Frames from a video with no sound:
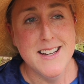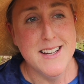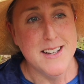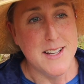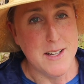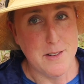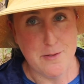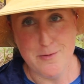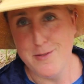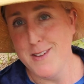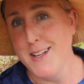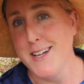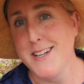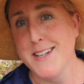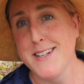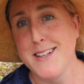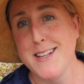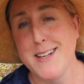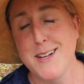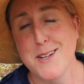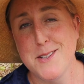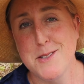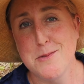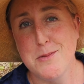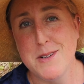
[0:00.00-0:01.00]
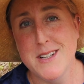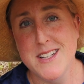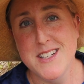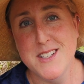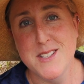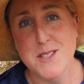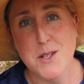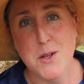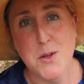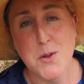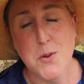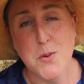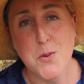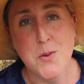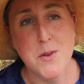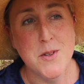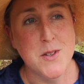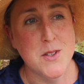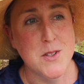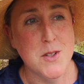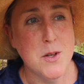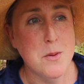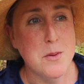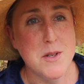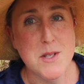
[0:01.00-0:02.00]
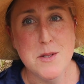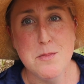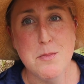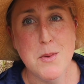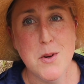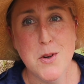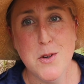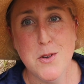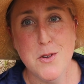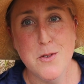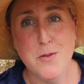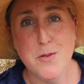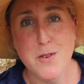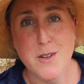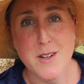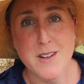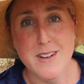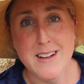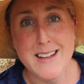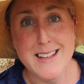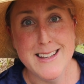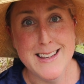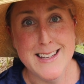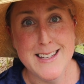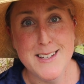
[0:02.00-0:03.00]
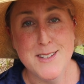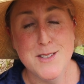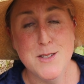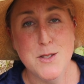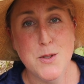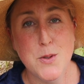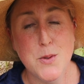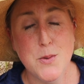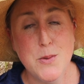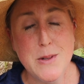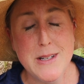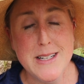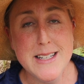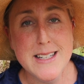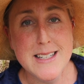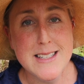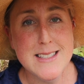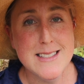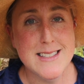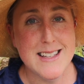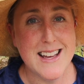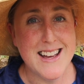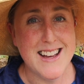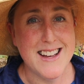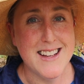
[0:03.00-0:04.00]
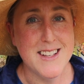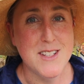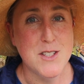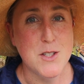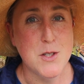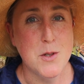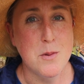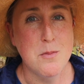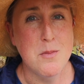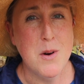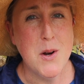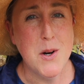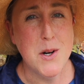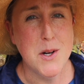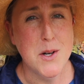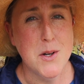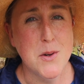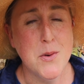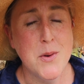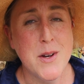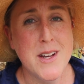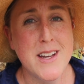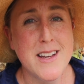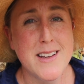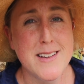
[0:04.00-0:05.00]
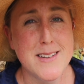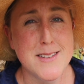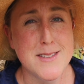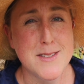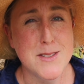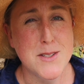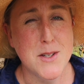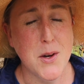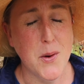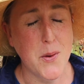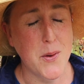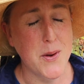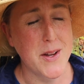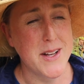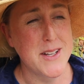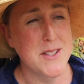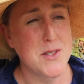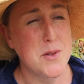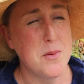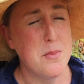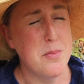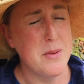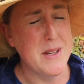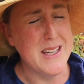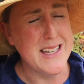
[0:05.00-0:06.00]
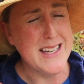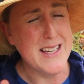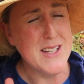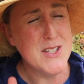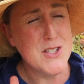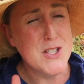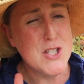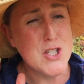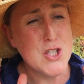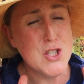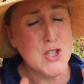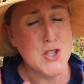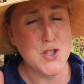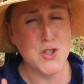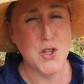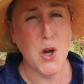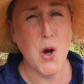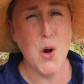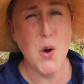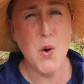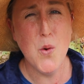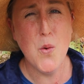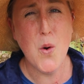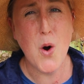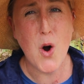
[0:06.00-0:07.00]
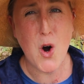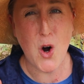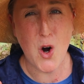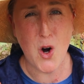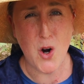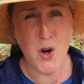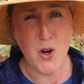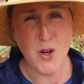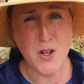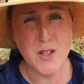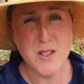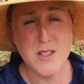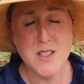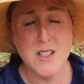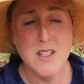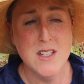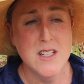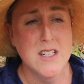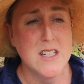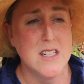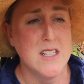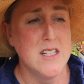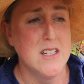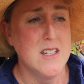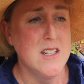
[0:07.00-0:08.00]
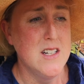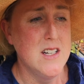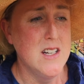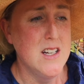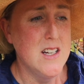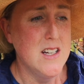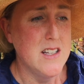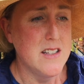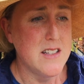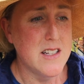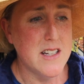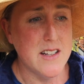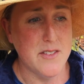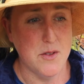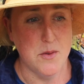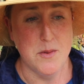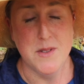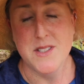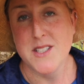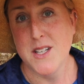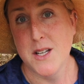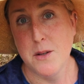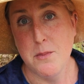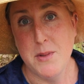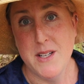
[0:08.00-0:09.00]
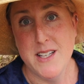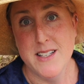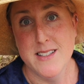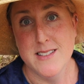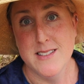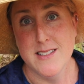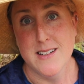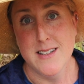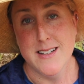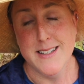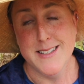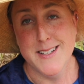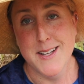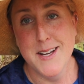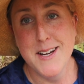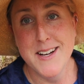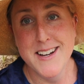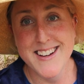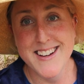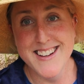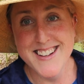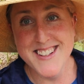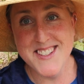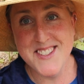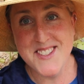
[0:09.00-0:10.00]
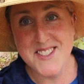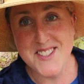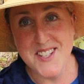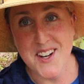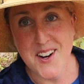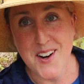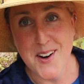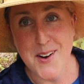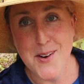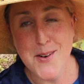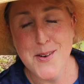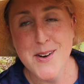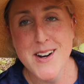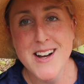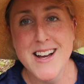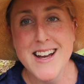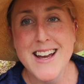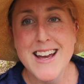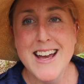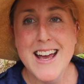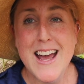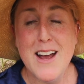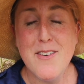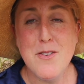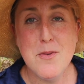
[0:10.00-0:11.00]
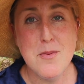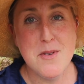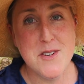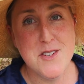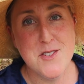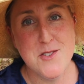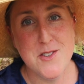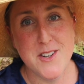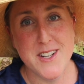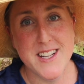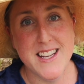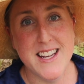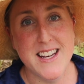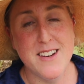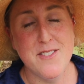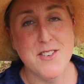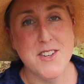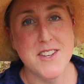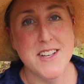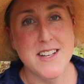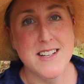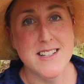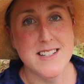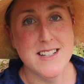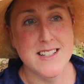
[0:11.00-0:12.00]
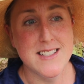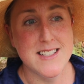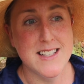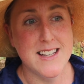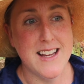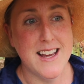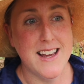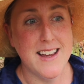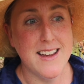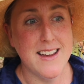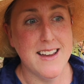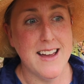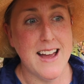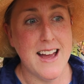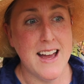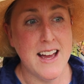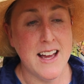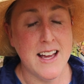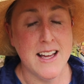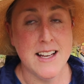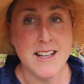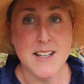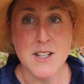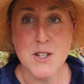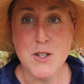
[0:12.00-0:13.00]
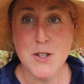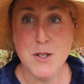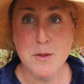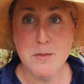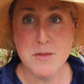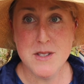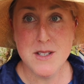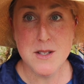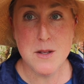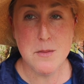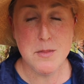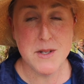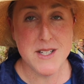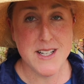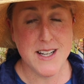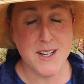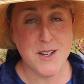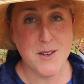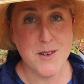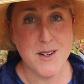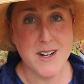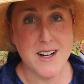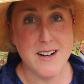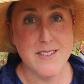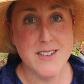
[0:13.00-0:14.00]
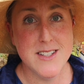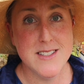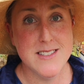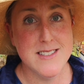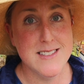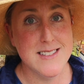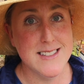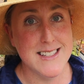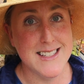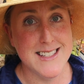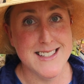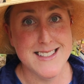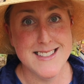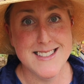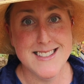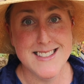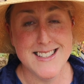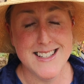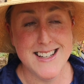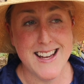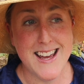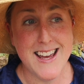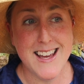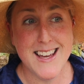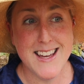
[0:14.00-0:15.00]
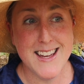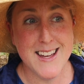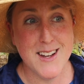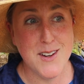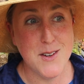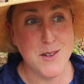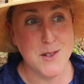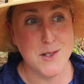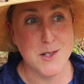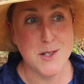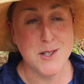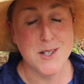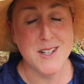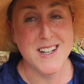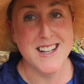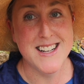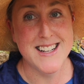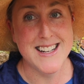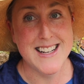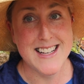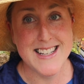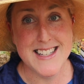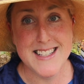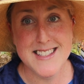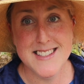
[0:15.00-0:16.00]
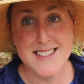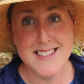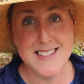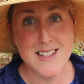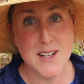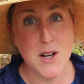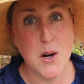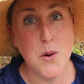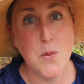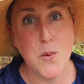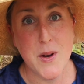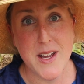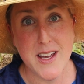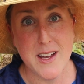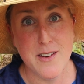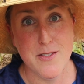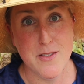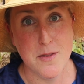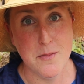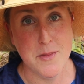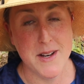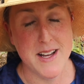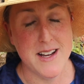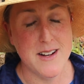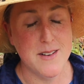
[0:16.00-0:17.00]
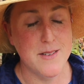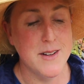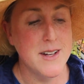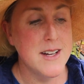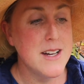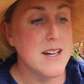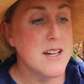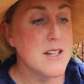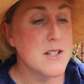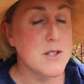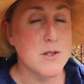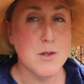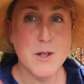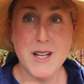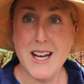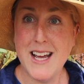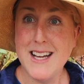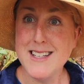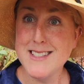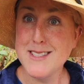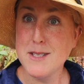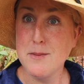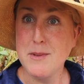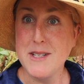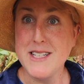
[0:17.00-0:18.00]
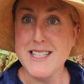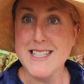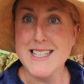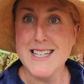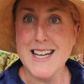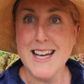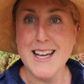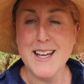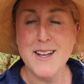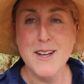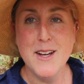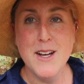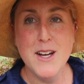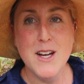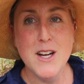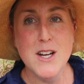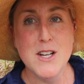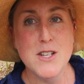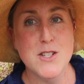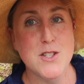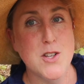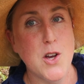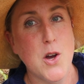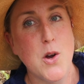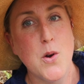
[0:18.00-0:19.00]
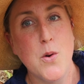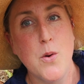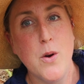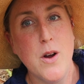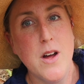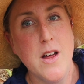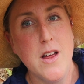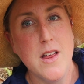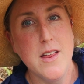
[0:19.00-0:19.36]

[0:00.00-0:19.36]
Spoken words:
it flooded last week, so nobody's mowed for at least 2 weeks, and tomorrow is going to be so hot that everyone's going to be inside. So everybody's trying to get everything done today, and in terms of the potato harvest, it's today or at least a week from now. So it has to be today. So